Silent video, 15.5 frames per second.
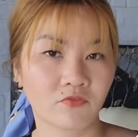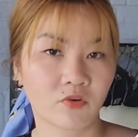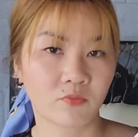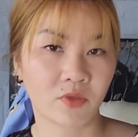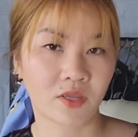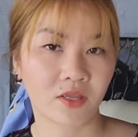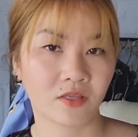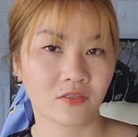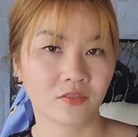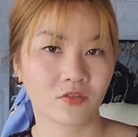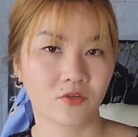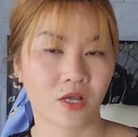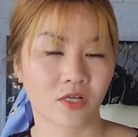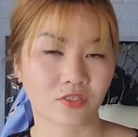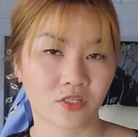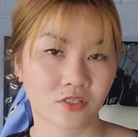for me to
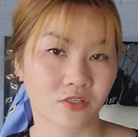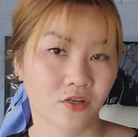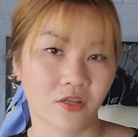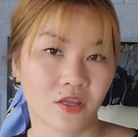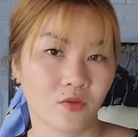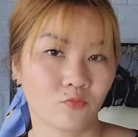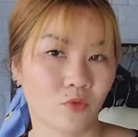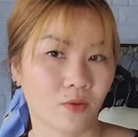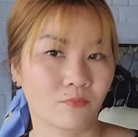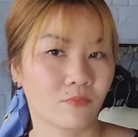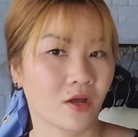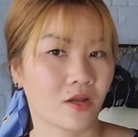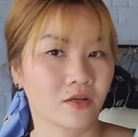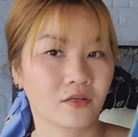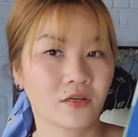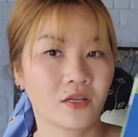actually study in 1
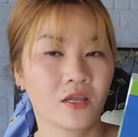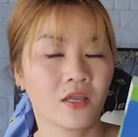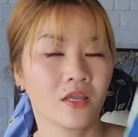month.